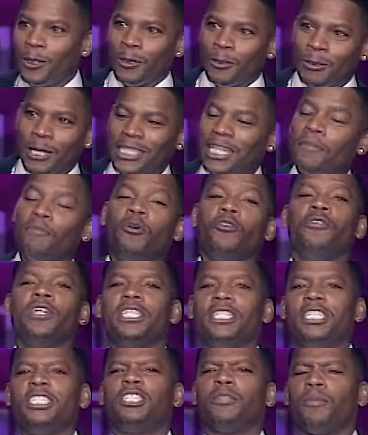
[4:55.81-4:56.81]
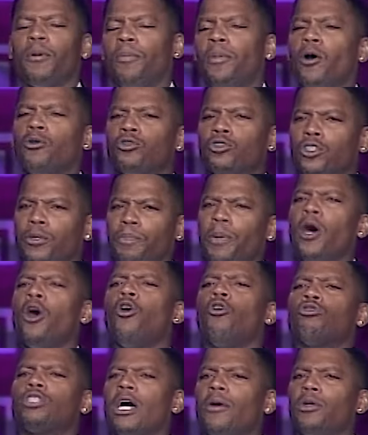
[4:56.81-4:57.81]
Like that movie, Indecent Proposal.
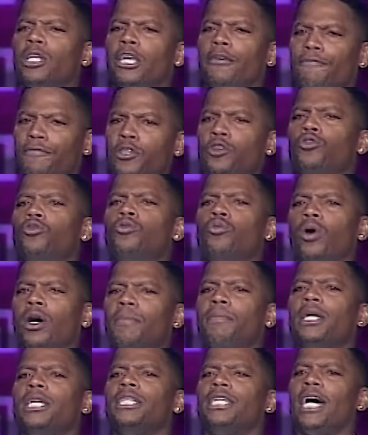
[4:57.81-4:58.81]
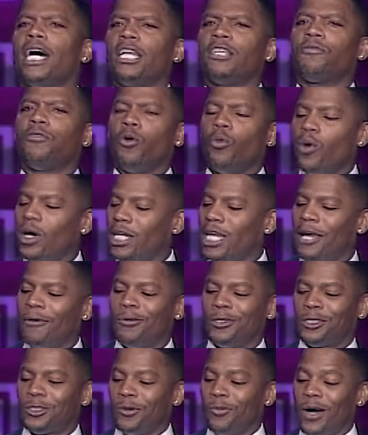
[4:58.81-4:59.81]
Suppose I were to give you $1 million for one night
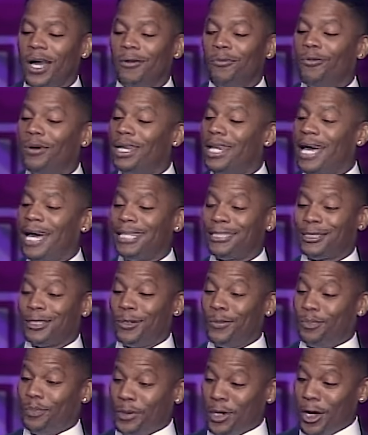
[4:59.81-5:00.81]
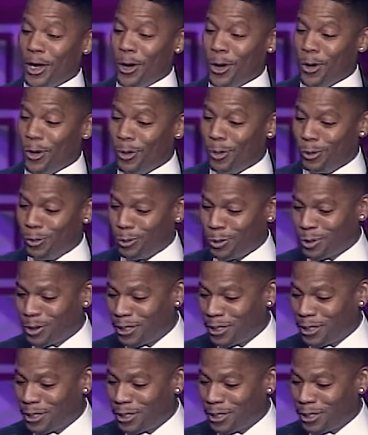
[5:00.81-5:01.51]
with your wife. Well, I suppose.